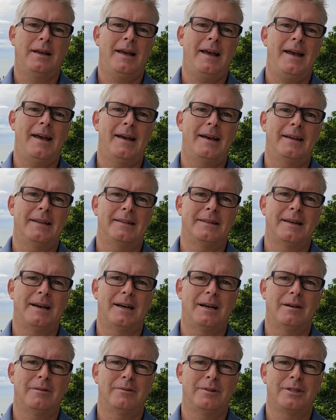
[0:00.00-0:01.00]
And
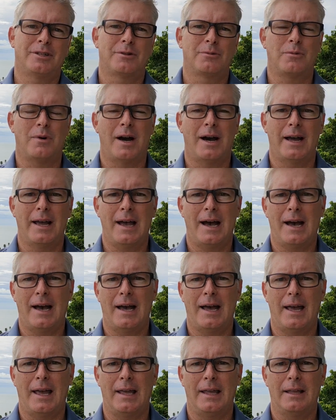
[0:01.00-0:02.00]
this is why
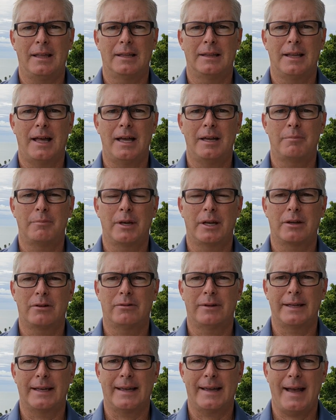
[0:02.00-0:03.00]
I like
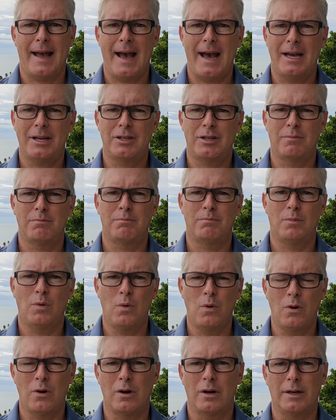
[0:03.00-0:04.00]
Bitcoin Cash
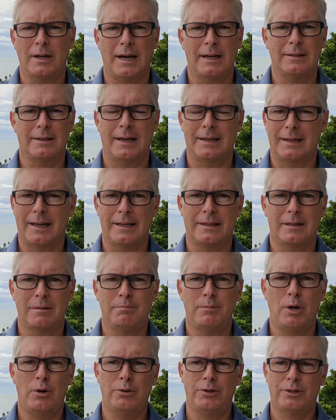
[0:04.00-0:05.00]
more. I like
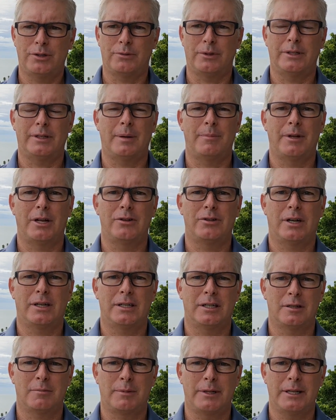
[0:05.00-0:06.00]
them both, so I'm not trying
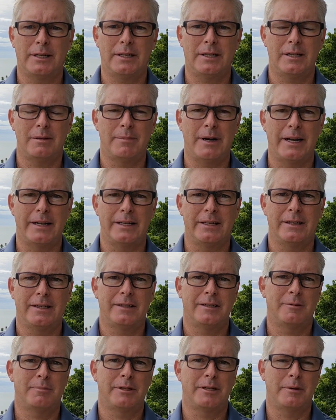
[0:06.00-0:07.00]
to split anybody
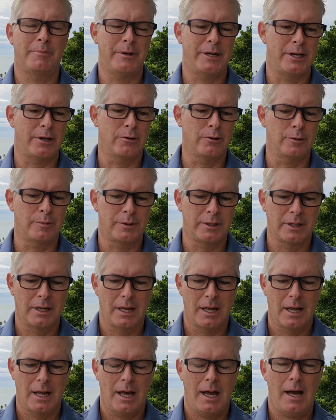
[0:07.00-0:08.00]
and split up any groups.
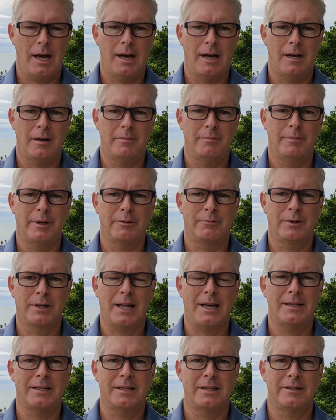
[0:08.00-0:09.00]
But
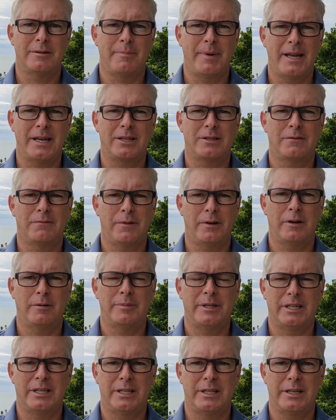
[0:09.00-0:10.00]
realize that the banks fear
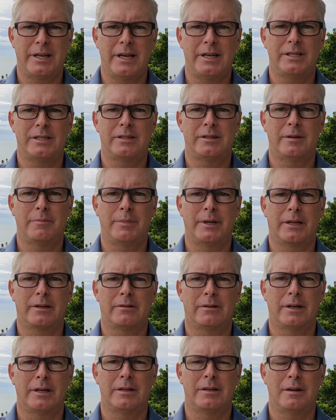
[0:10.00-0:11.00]
BCH, the
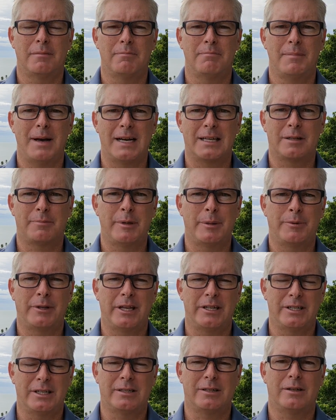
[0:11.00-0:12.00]
Bitcoin max people
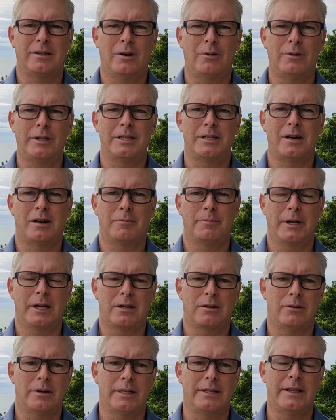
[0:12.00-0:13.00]
that just only talk
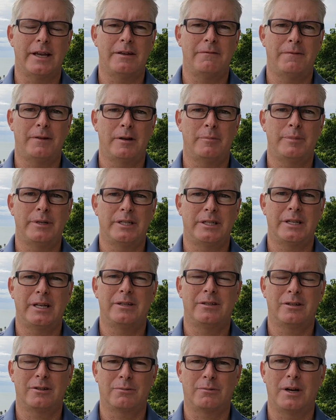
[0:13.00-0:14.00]
Bitcoin, they fear
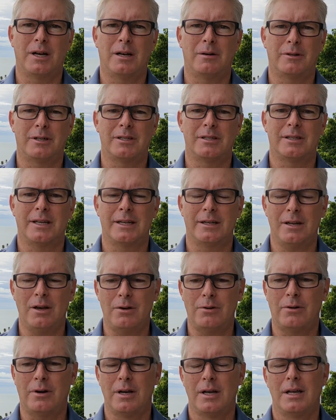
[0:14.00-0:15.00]
BCH as well, because they
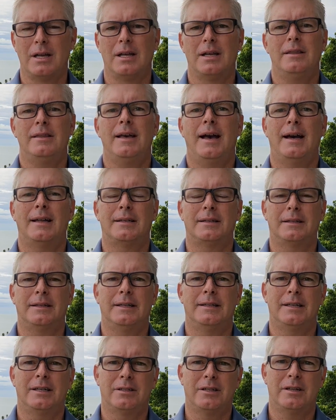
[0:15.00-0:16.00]
know that
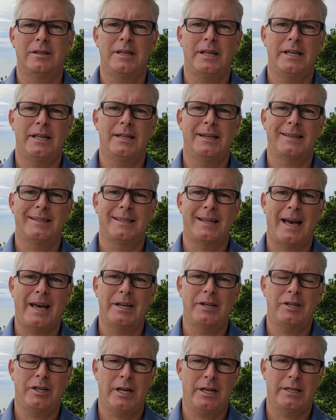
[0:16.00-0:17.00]
it doesn't need a
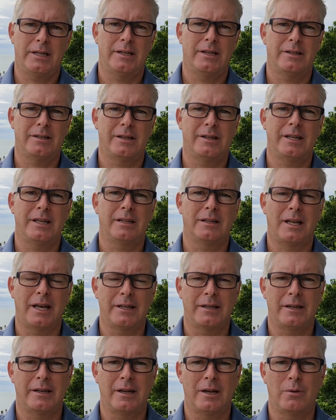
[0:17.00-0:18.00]
side chain, it doesn't need
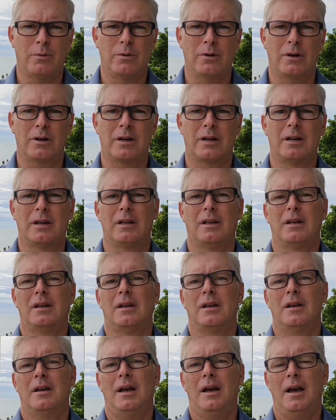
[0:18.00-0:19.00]
Lightning Network.
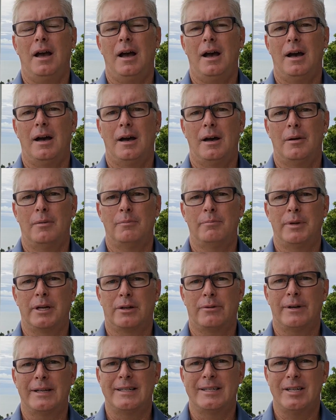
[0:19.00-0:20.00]

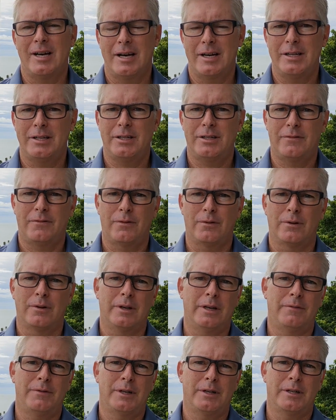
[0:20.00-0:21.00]
Bitcoin does,
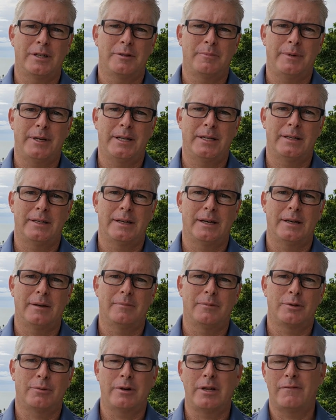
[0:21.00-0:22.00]
for if you're going to spend
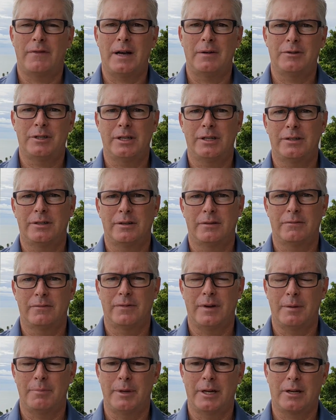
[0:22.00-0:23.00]
25 cents of
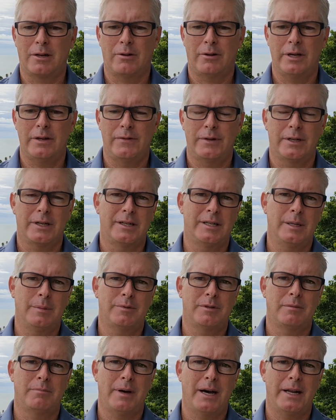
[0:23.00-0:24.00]
Bitcoin, if you're going to
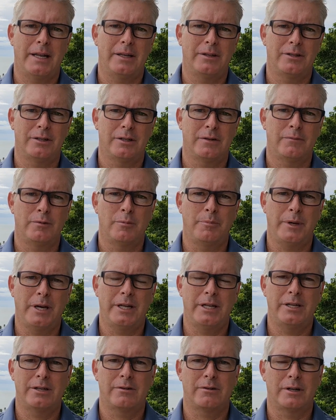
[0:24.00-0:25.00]
tip somebody just a few
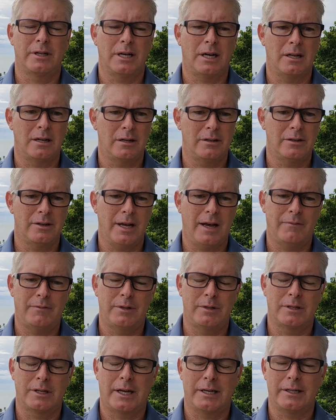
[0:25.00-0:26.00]
pennies or $1, you have
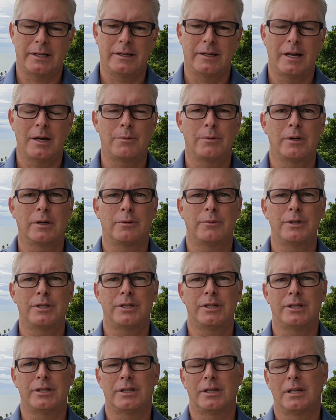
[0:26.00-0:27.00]
to use Lightning Network,
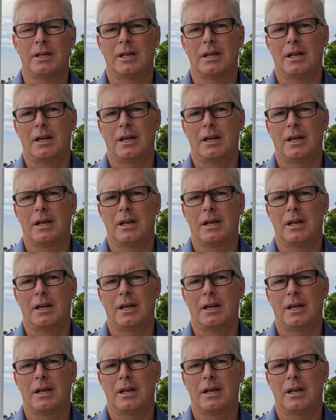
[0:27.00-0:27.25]
which is